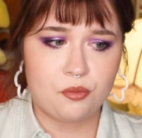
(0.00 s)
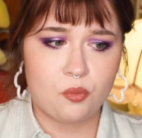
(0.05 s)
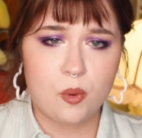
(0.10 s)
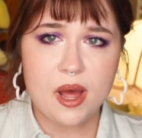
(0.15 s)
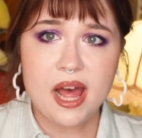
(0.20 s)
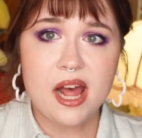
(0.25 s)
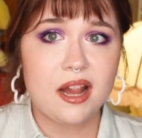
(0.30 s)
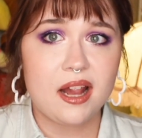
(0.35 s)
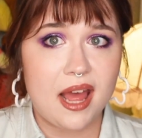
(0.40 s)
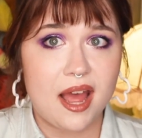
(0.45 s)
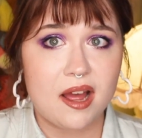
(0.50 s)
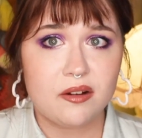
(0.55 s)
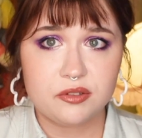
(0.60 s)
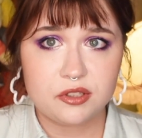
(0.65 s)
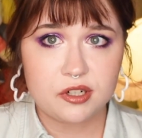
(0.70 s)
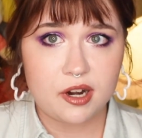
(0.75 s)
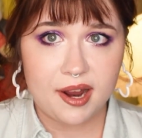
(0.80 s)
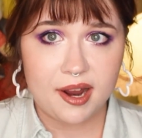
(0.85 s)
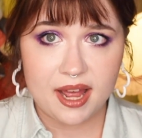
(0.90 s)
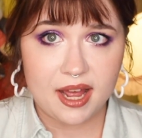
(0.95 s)
well
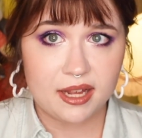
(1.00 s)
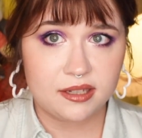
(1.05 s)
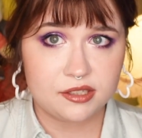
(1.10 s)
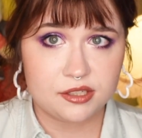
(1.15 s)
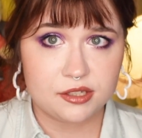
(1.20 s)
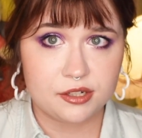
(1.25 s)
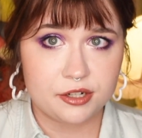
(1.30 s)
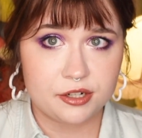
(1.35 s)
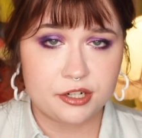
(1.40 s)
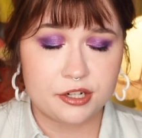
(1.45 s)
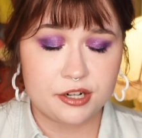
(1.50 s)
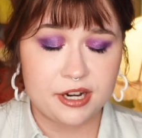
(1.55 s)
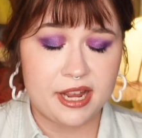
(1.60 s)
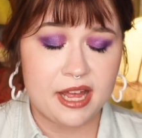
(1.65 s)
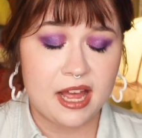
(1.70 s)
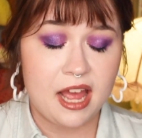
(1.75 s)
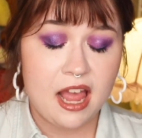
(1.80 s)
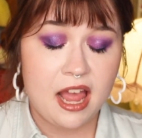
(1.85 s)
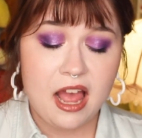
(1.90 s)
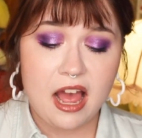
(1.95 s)
after I had
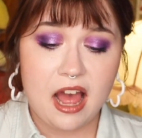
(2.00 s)
surgery,